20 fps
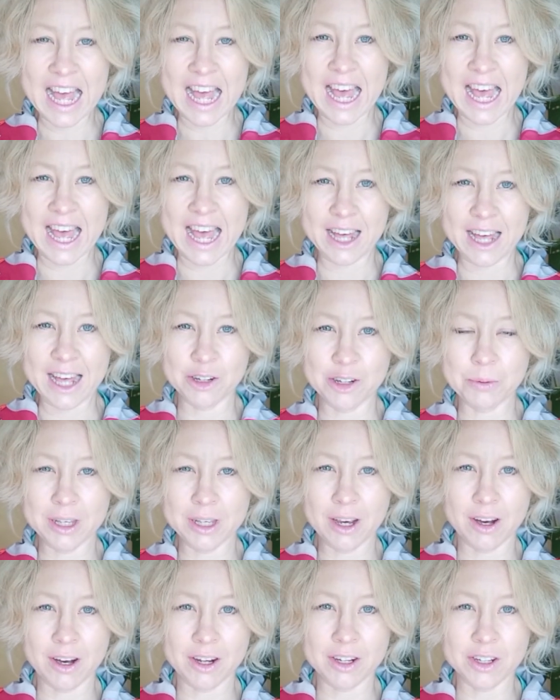and we
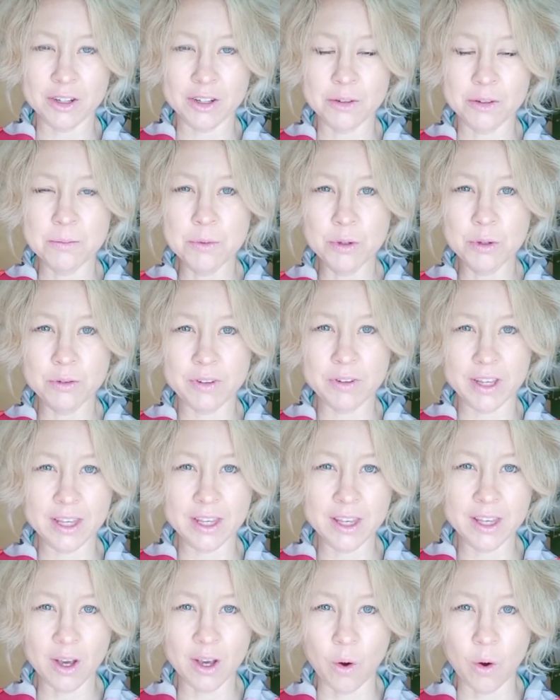are
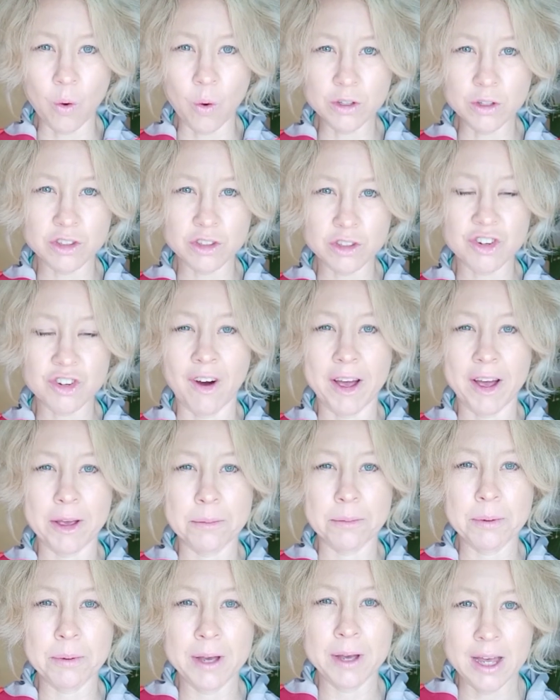moving all the tribe
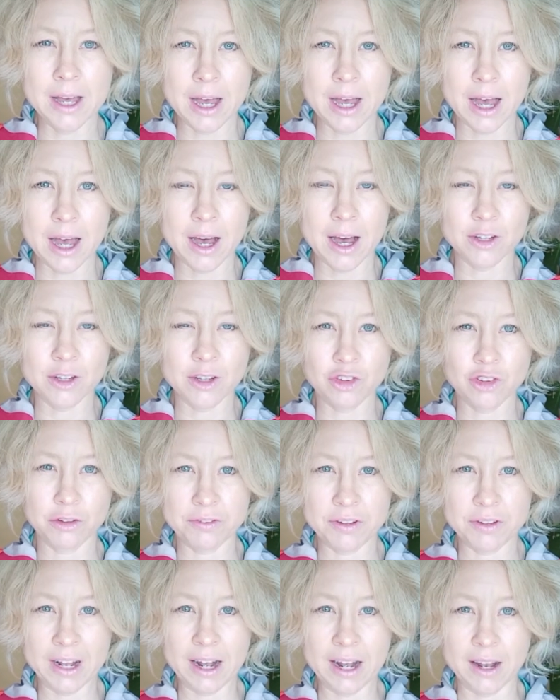to
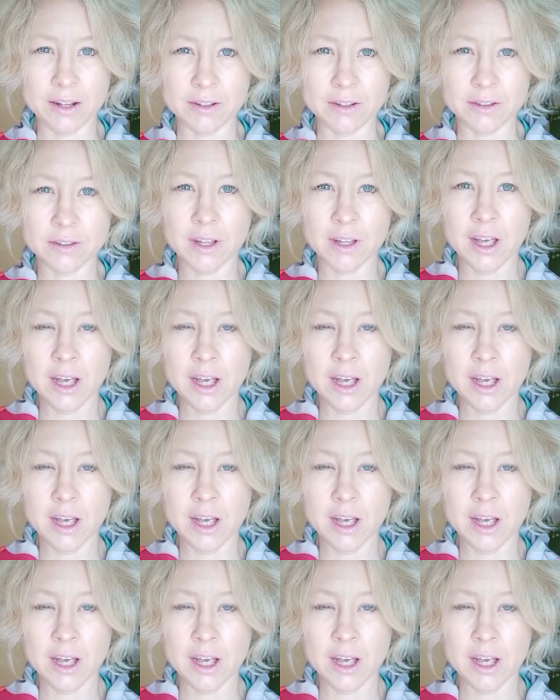Finland.